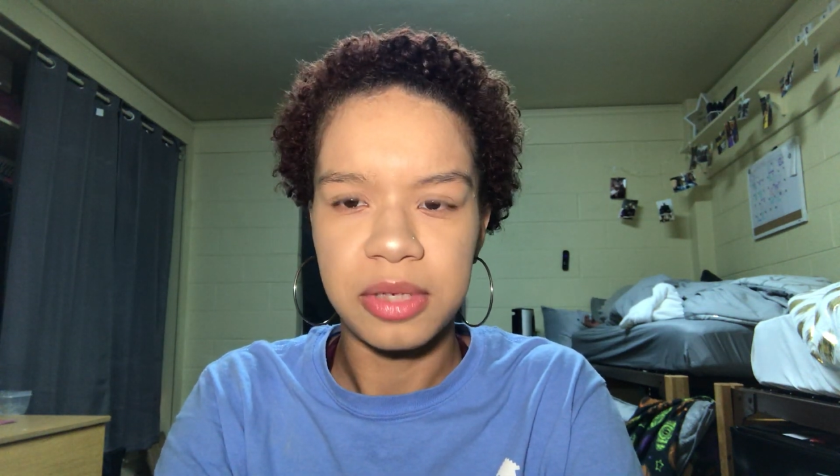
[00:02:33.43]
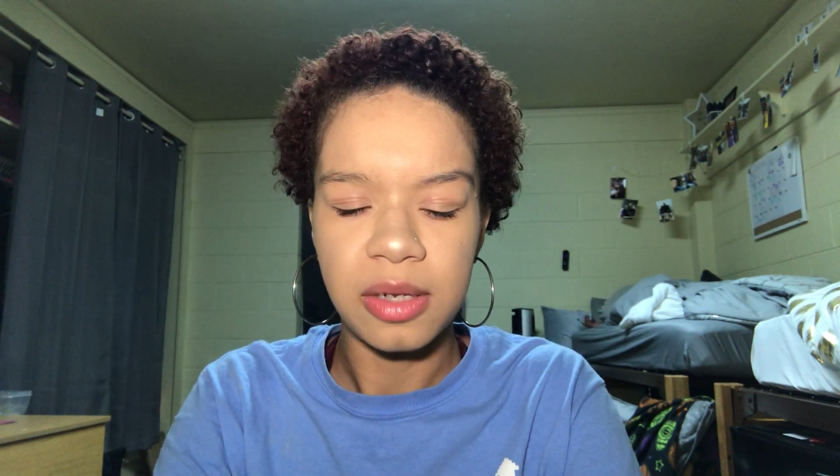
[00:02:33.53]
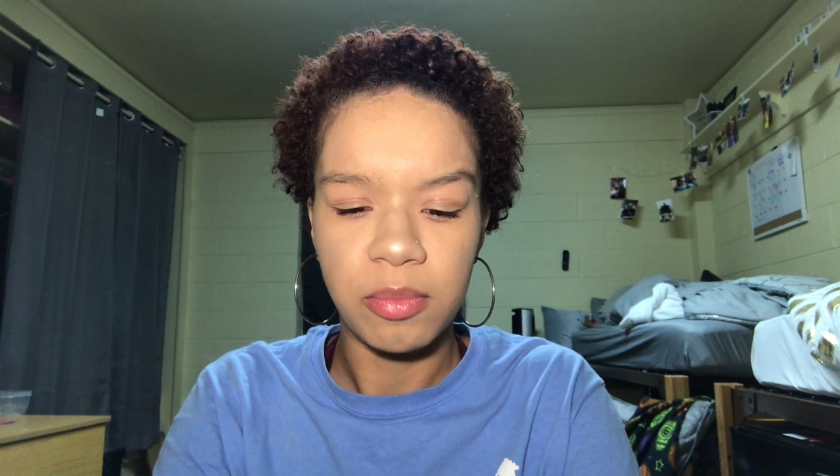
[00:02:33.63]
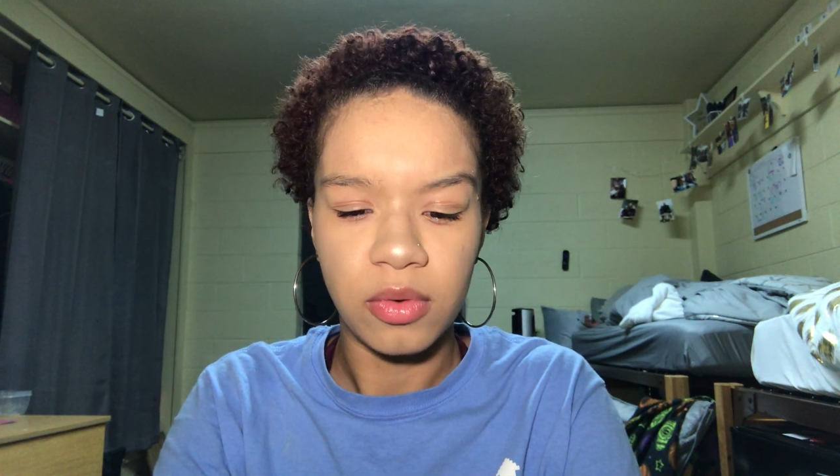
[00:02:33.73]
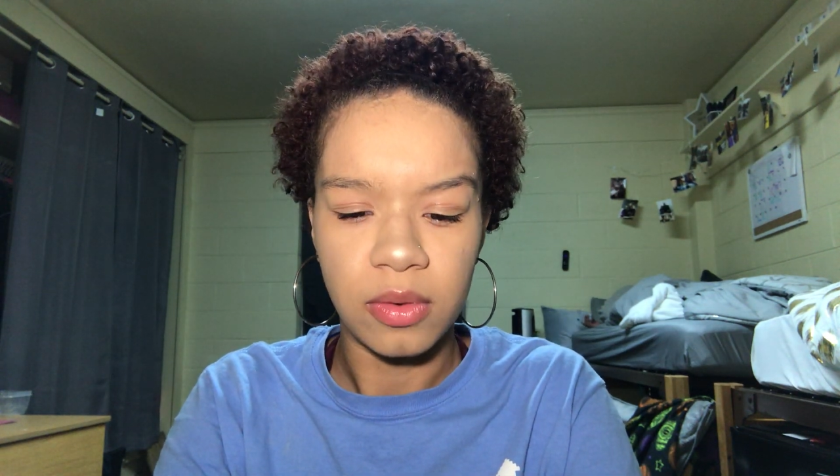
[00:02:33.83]

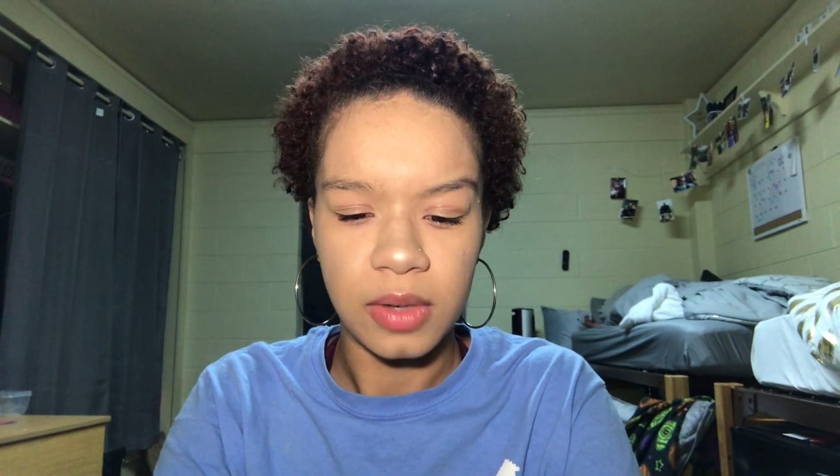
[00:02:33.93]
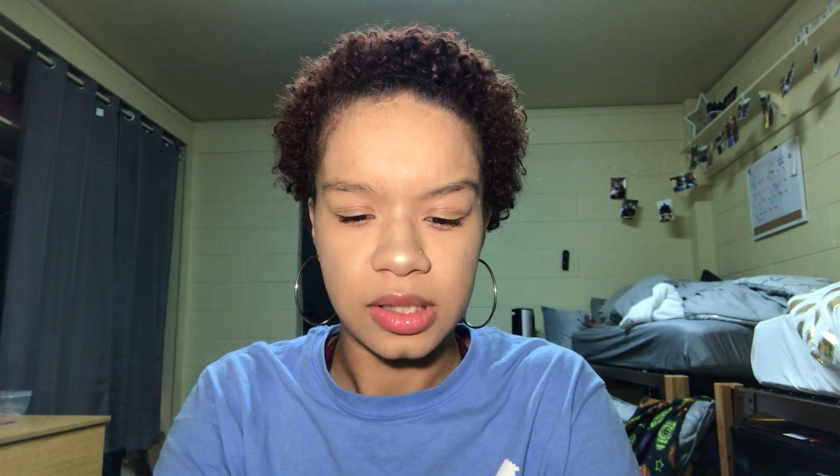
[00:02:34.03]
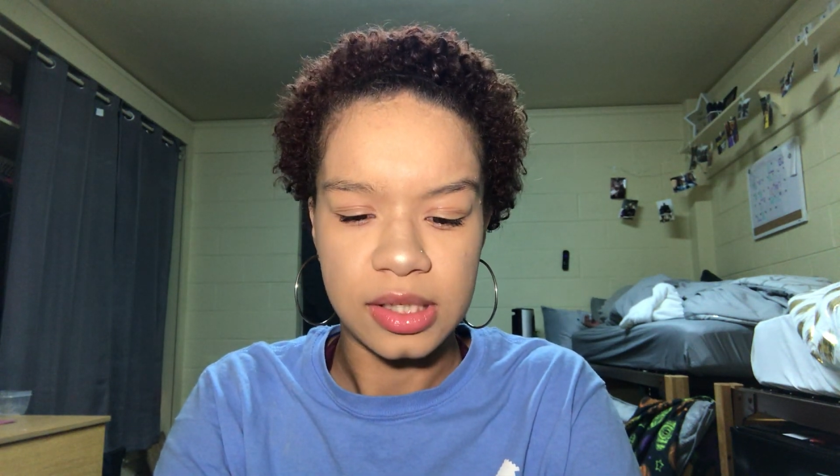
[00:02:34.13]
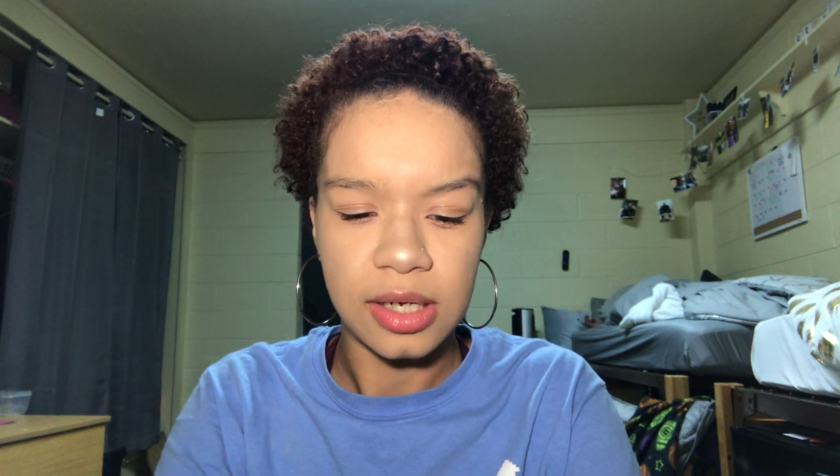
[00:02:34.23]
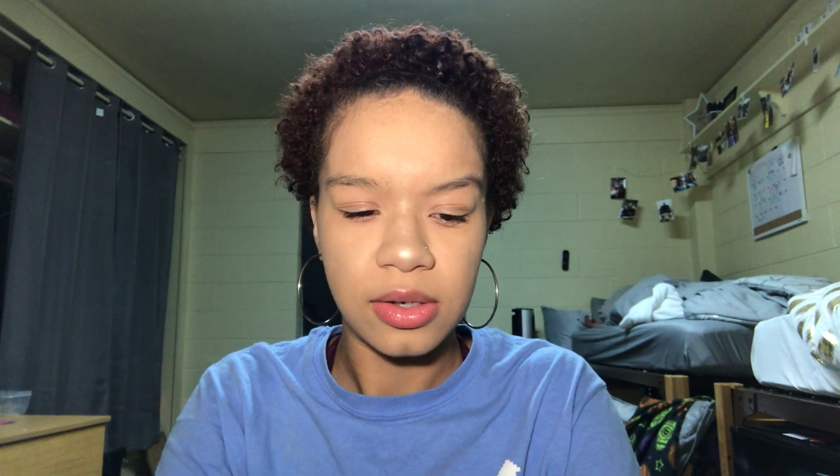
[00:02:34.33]
people
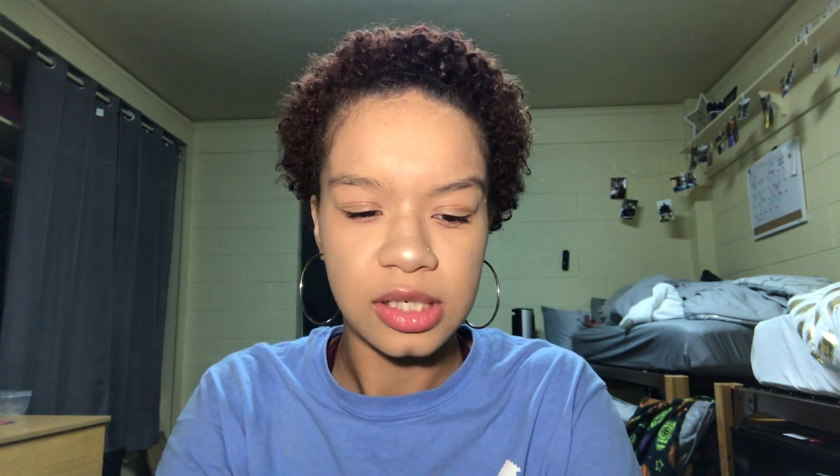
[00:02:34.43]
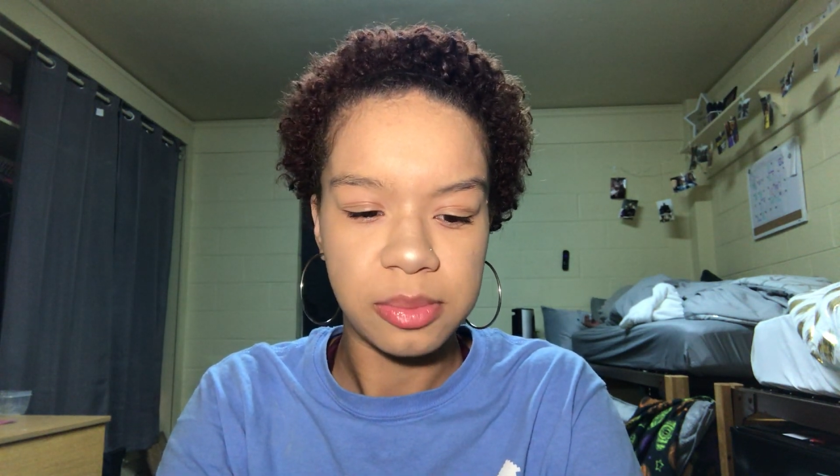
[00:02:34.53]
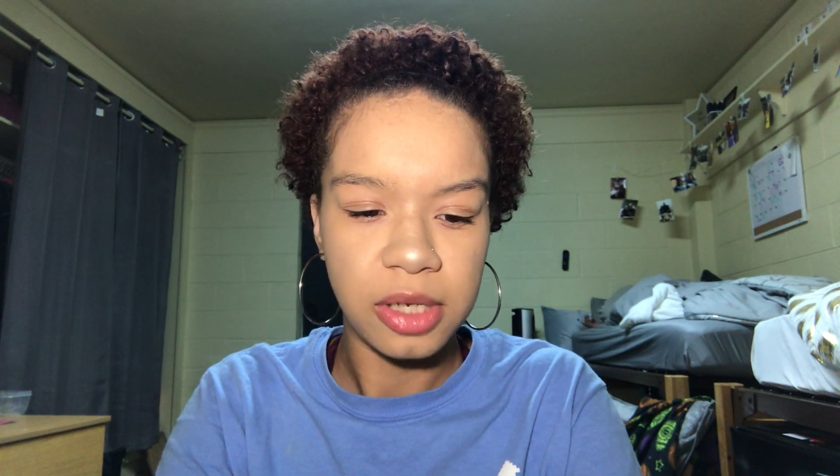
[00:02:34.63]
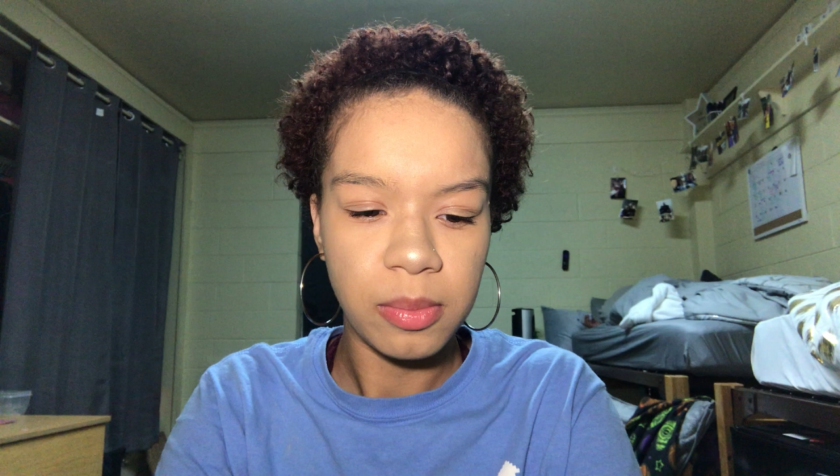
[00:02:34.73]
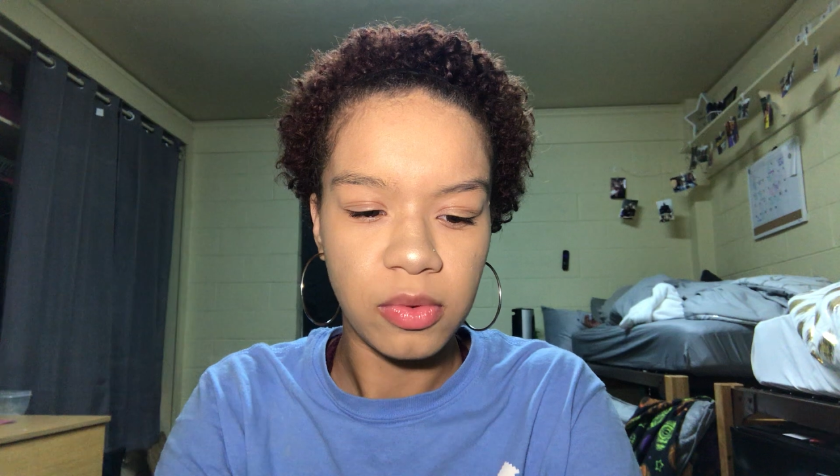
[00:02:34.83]
and tell
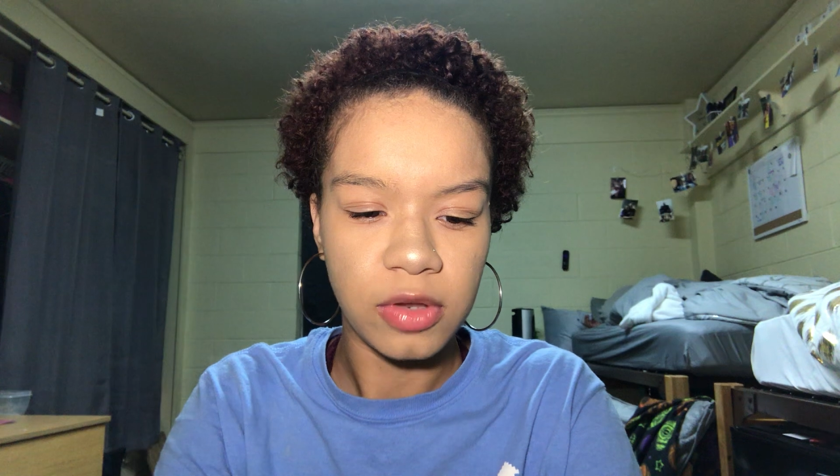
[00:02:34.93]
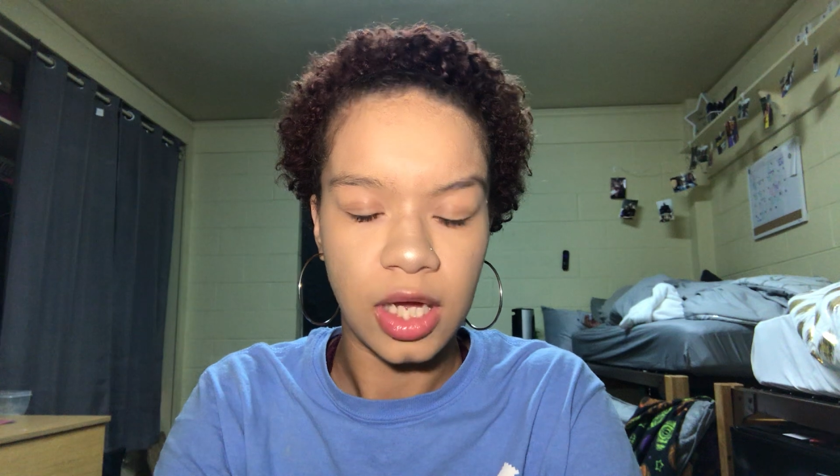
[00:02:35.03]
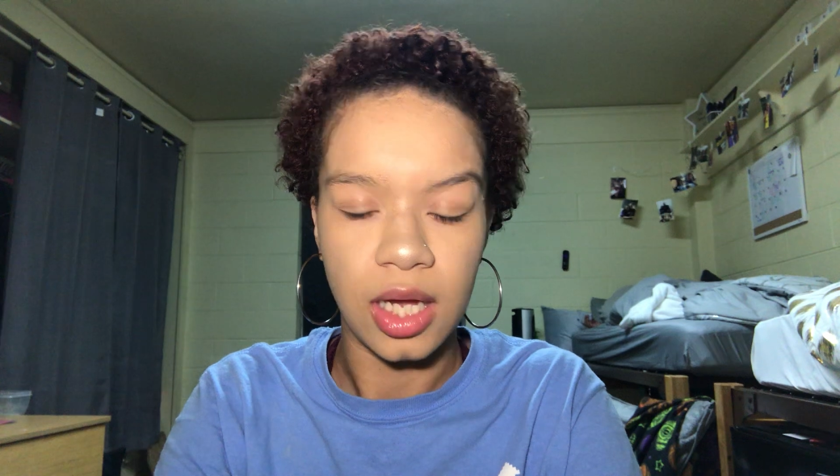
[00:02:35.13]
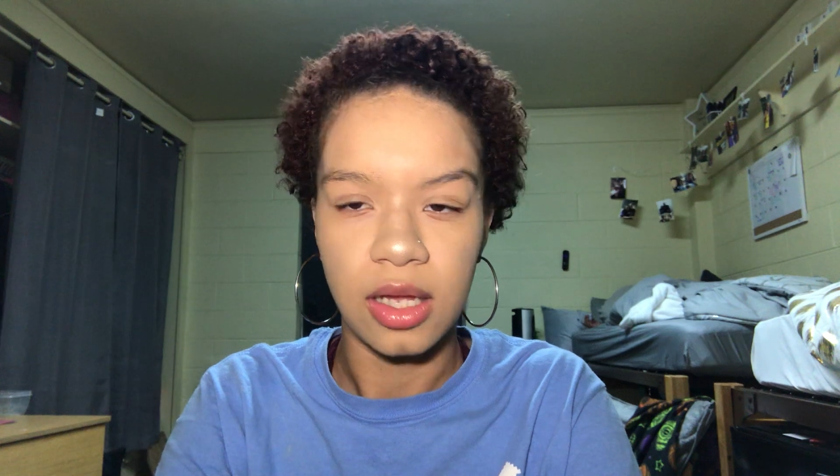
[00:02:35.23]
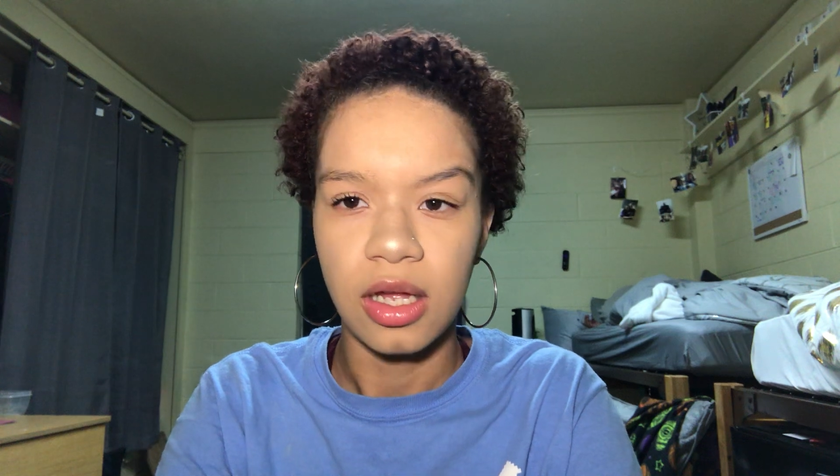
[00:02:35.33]
his people
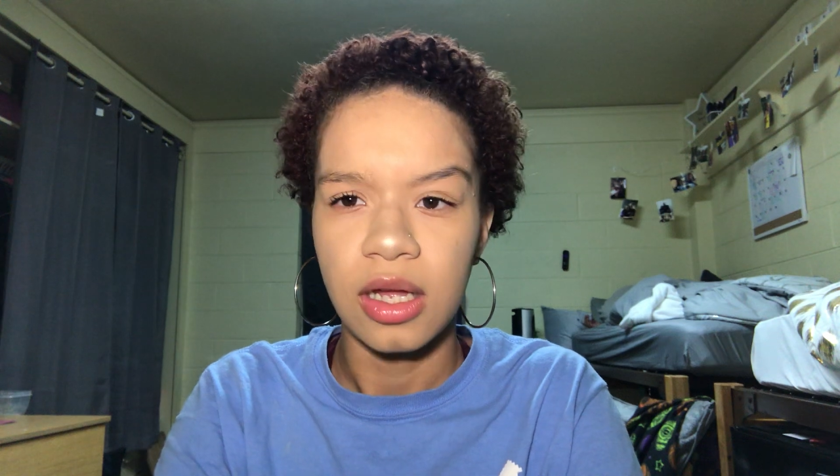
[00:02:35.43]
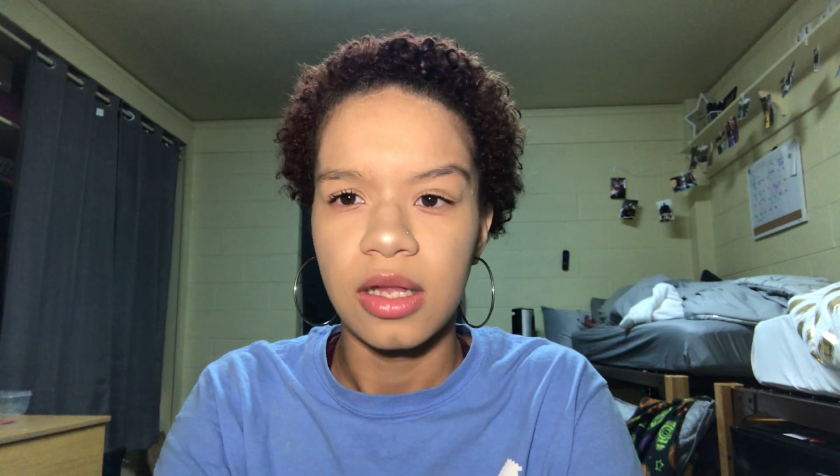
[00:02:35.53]
that